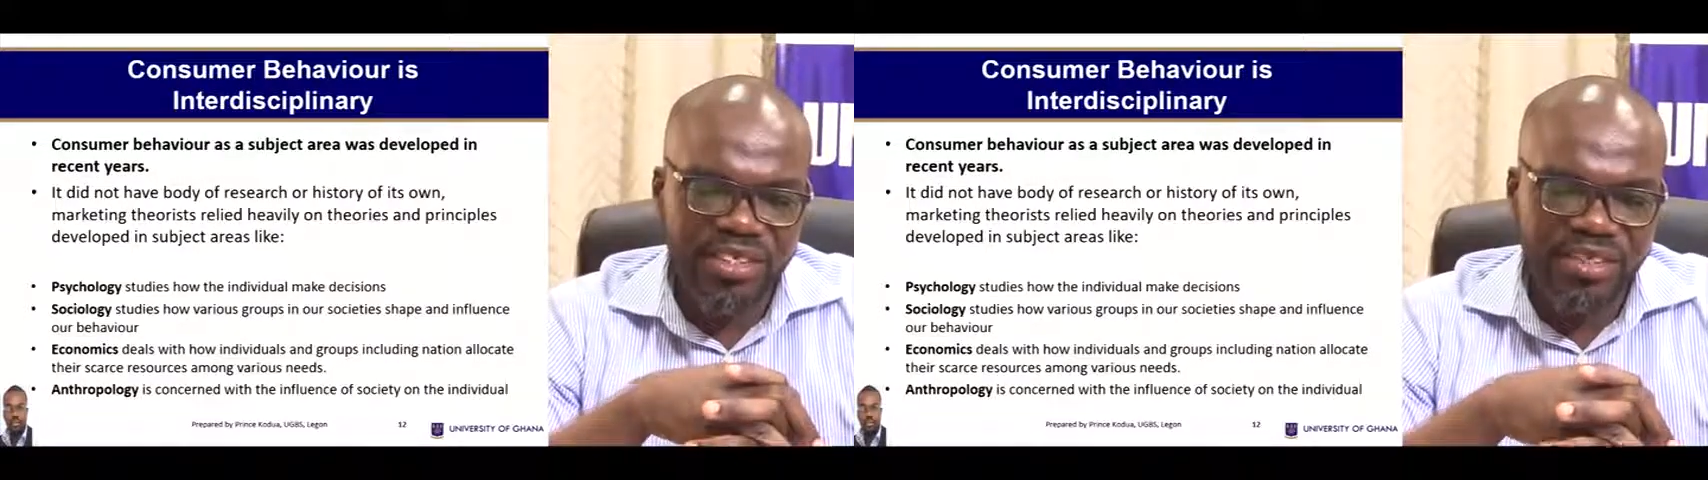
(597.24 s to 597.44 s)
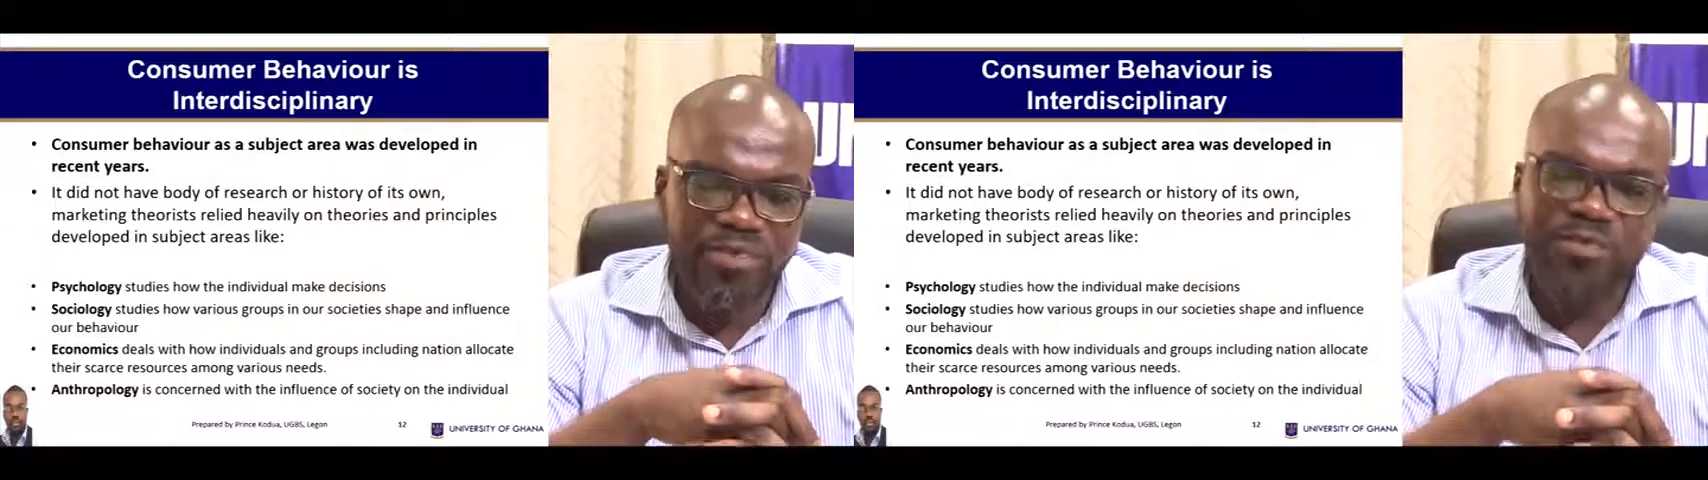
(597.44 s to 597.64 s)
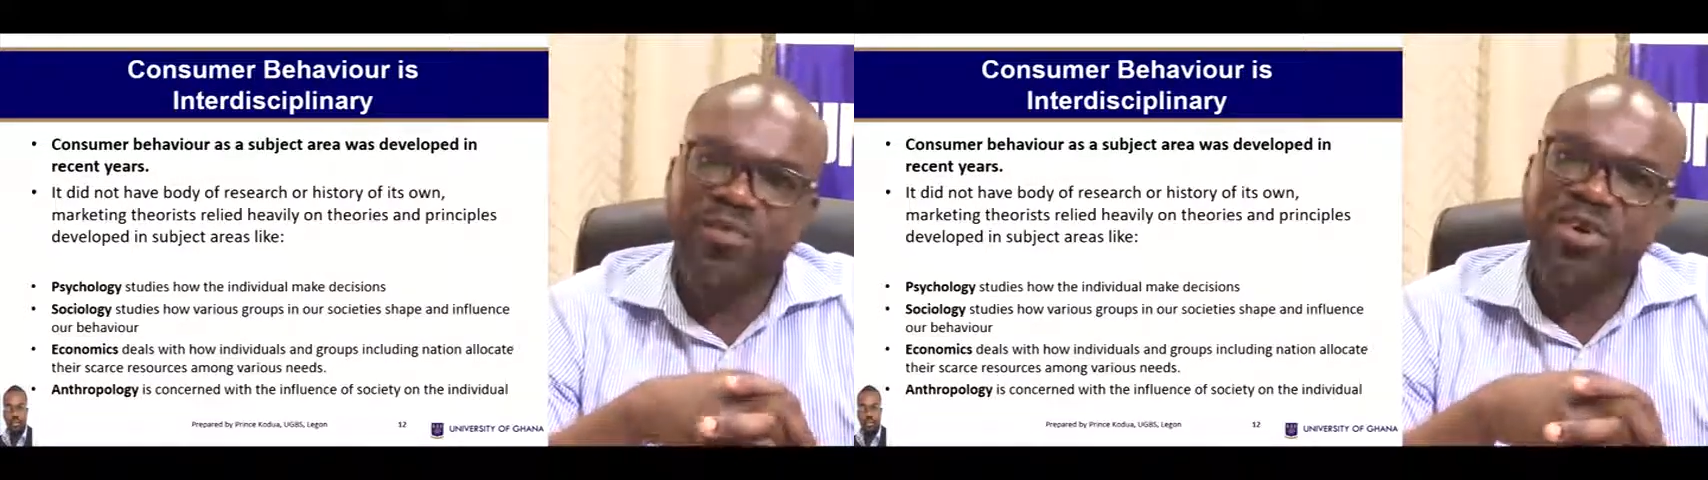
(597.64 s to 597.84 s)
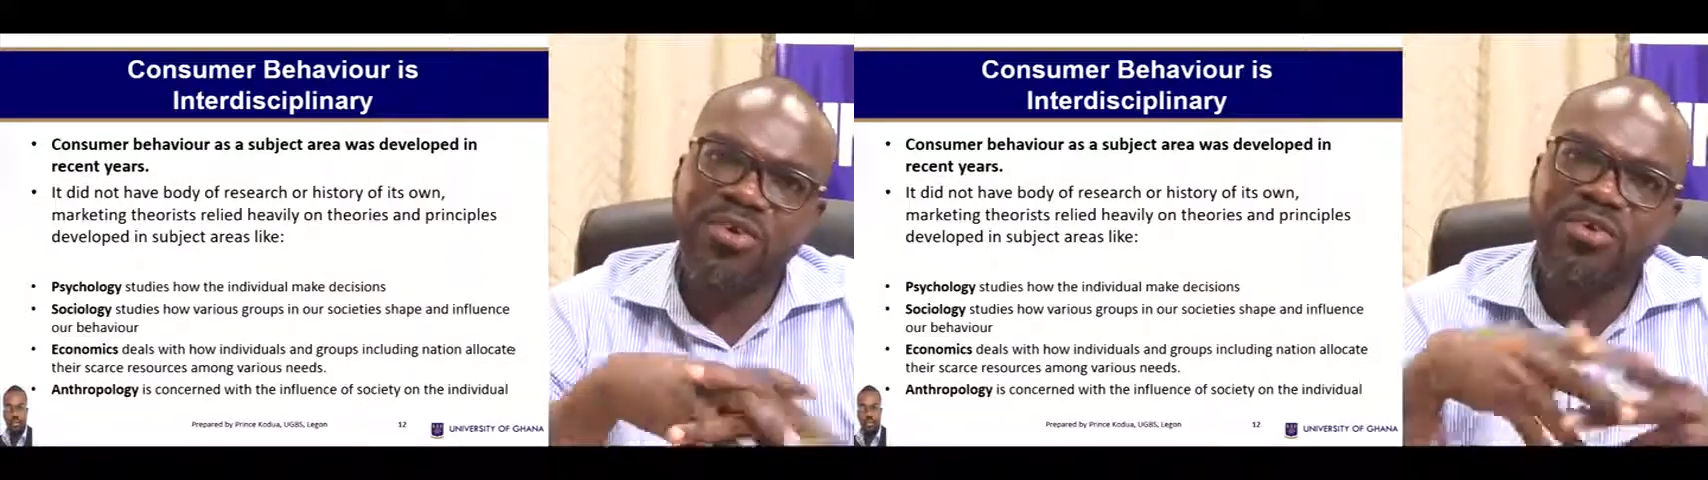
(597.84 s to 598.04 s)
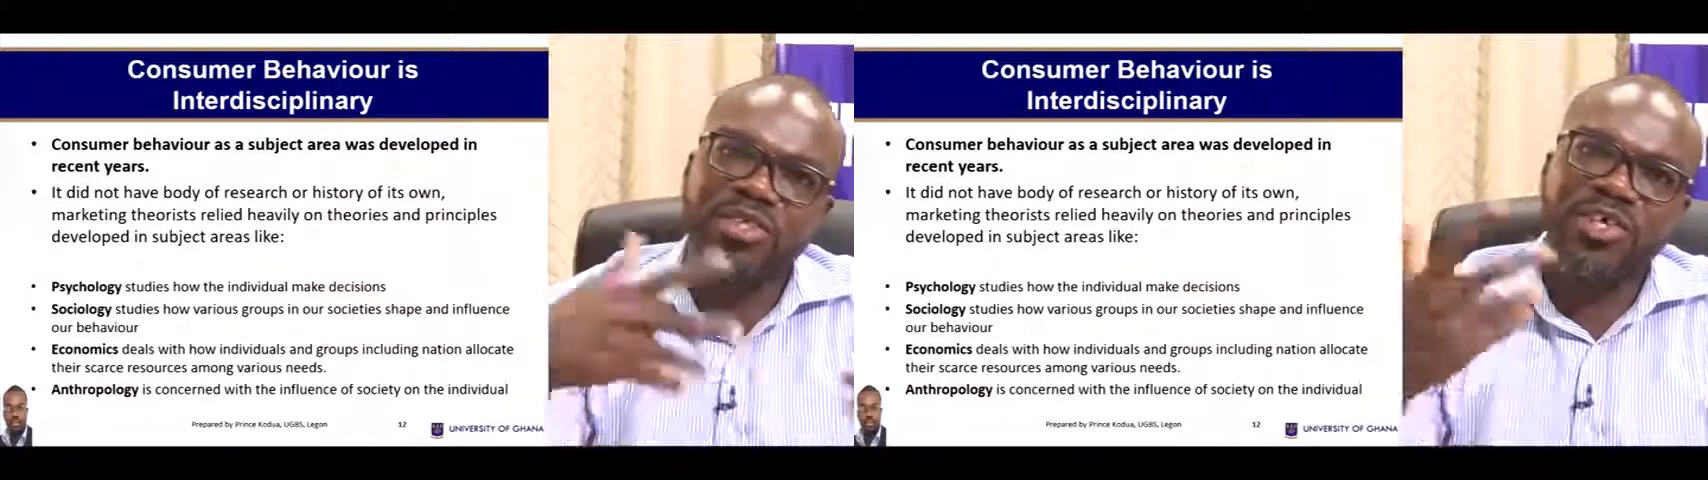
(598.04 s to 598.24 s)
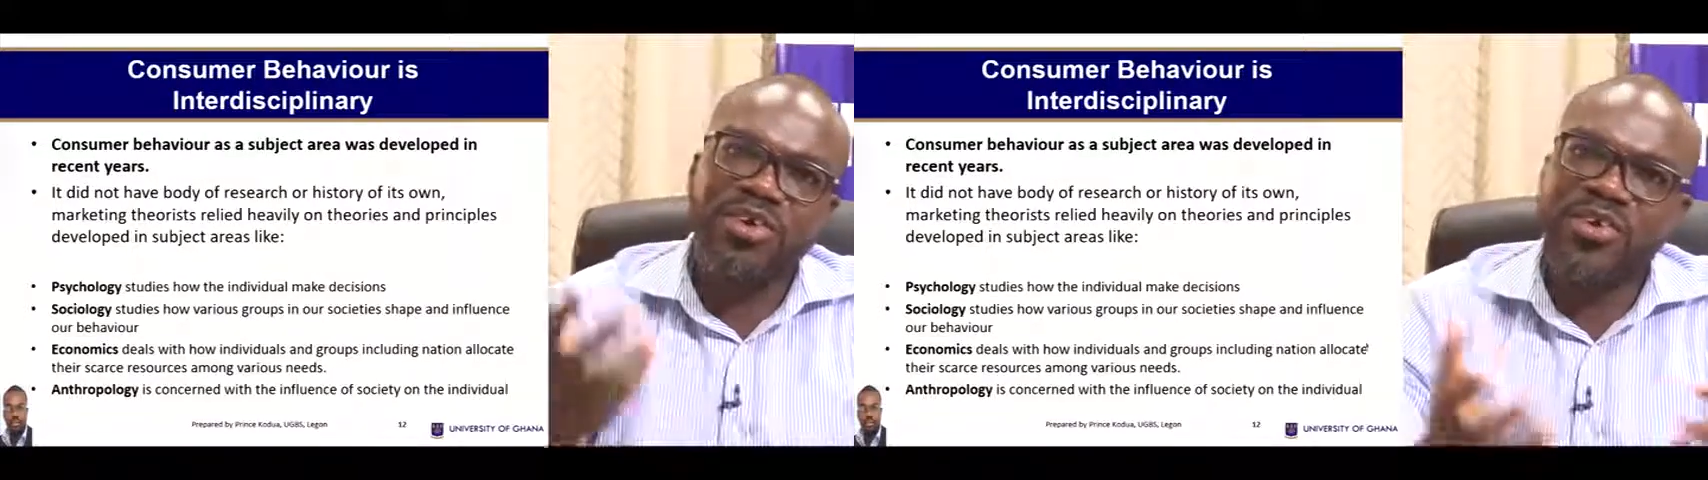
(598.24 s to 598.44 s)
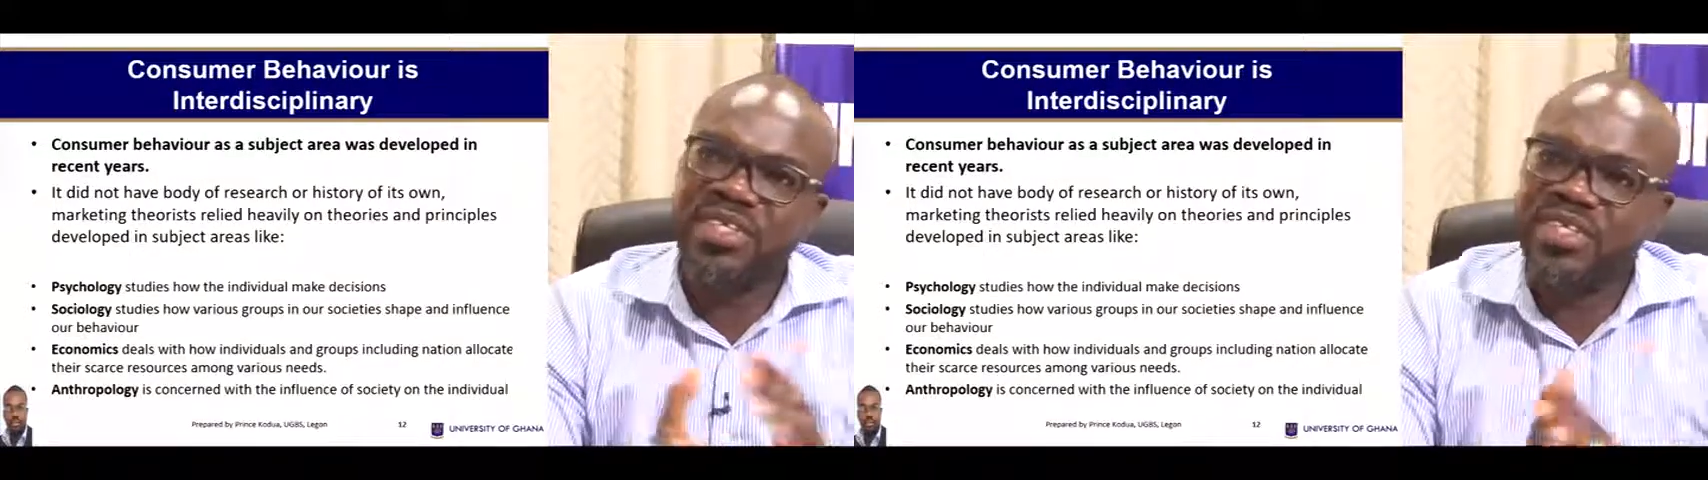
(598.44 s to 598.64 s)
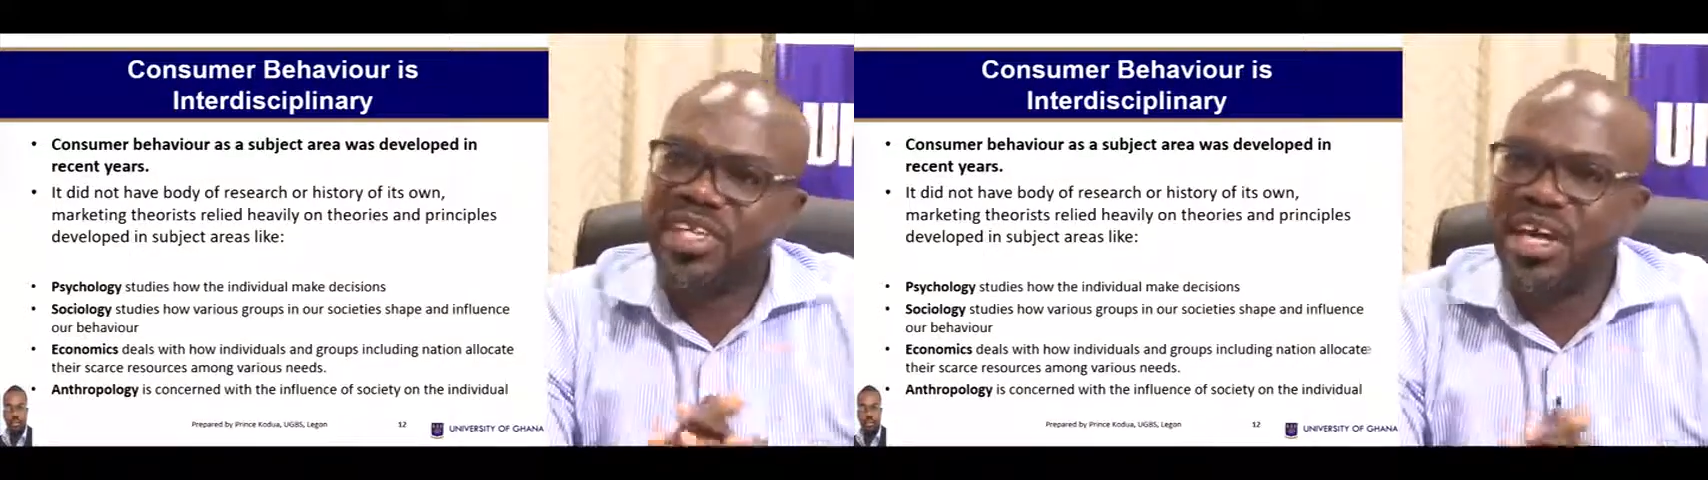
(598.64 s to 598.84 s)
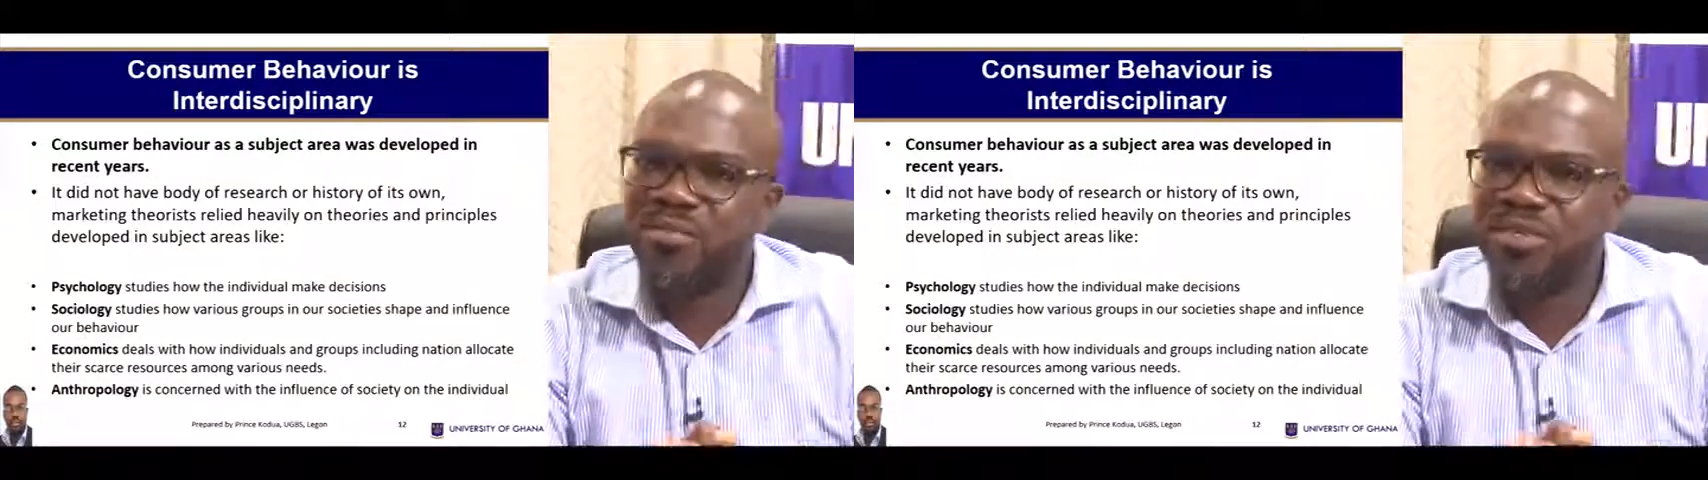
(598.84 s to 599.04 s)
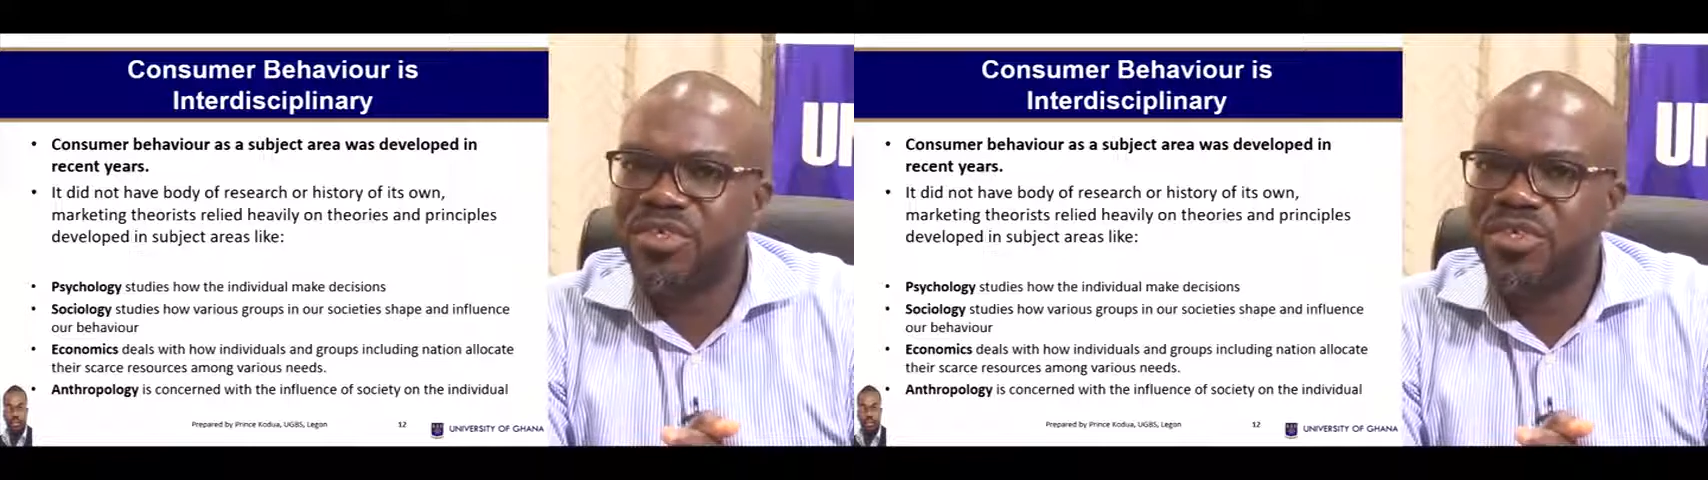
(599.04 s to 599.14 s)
We borrow theories like